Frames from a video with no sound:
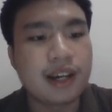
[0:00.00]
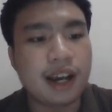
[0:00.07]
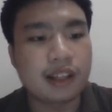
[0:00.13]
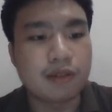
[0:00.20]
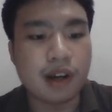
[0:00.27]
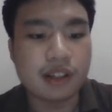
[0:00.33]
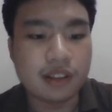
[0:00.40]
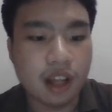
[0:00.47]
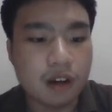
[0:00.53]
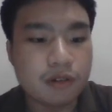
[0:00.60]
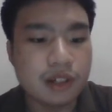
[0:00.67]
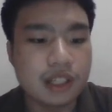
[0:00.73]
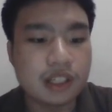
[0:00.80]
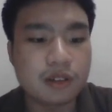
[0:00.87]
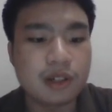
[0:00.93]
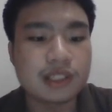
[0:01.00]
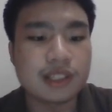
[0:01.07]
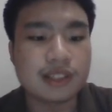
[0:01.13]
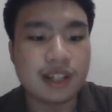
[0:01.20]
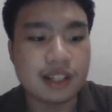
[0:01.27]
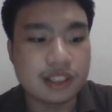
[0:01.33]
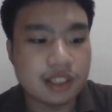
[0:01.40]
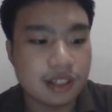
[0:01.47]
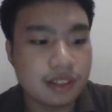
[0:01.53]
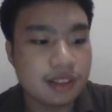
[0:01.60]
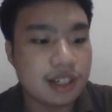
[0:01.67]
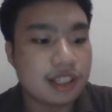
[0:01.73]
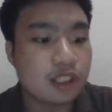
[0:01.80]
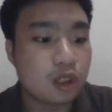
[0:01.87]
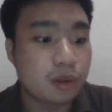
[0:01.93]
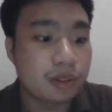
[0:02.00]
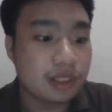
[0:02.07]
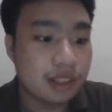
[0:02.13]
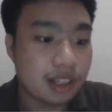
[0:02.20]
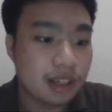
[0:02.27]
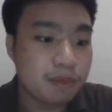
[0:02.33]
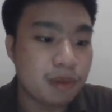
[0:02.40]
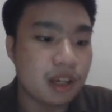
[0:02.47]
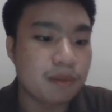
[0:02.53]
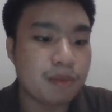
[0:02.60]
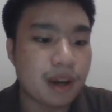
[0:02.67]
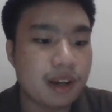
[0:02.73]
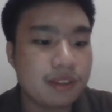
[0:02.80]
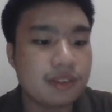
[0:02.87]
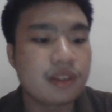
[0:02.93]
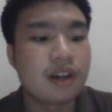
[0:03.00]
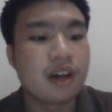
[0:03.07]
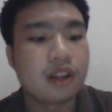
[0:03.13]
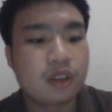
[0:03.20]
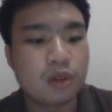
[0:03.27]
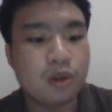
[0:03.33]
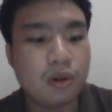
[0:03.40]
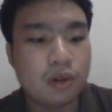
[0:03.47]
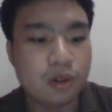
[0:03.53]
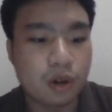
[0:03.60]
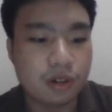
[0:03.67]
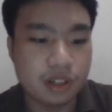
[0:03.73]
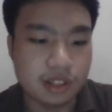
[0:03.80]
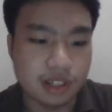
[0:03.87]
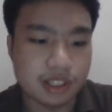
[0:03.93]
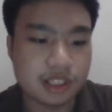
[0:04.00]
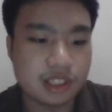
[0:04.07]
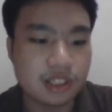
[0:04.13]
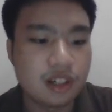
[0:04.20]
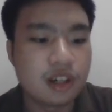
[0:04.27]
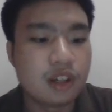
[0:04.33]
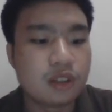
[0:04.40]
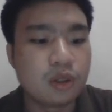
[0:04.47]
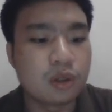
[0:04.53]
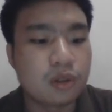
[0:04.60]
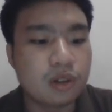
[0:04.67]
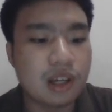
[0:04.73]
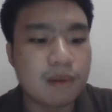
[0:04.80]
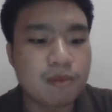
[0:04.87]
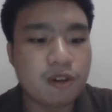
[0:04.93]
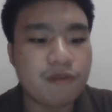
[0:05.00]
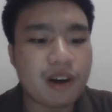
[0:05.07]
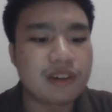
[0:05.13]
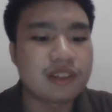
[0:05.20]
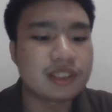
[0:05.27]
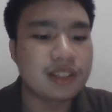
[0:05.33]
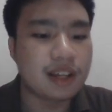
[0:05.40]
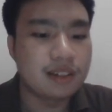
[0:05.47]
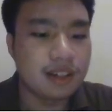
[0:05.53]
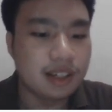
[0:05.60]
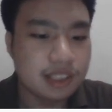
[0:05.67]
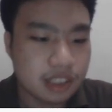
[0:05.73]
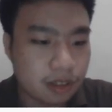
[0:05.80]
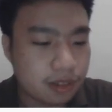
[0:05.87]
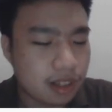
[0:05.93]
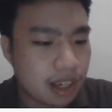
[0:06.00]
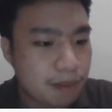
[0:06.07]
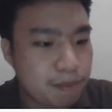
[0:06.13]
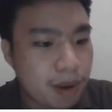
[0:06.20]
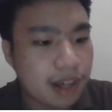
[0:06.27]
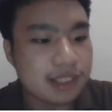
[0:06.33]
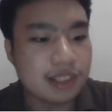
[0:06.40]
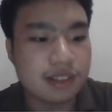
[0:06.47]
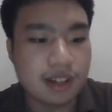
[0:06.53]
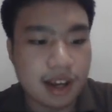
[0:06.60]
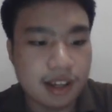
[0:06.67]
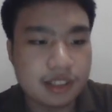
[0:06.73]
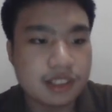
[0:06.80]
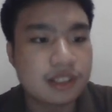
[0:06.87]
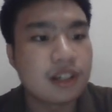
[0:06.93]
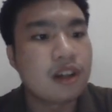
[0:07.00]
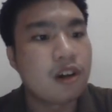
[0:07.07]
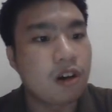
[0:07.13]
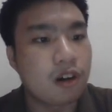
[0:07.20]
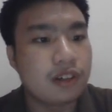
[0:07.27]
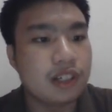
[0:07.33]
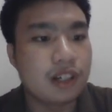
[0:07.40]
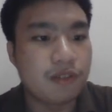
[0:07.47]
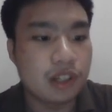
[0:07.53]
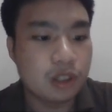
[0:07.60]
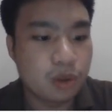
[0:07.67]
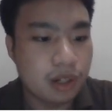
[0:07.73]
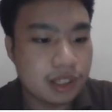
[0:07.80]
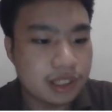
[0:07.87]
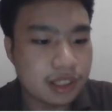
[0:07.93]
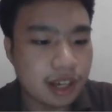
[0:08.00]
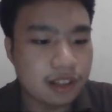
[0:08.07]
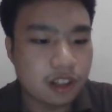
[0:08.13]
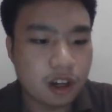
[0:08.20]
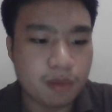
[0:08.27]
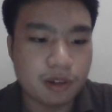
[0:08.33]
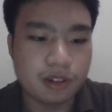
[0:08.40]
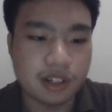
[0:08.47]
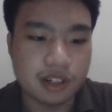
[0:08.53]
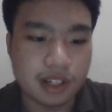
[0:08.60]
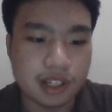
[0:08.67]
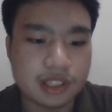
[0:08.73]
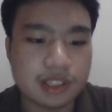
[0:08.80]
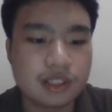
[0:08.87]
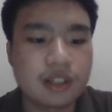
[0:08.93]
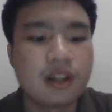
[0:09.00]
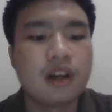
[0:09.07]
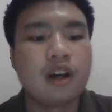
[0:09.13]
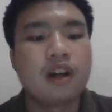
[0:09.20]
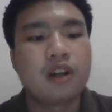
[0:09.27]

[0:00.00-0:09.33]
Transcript: And right now, increased attention is currently being paid to loneliness due to improved understandings of the impacts it has on individuals and communities.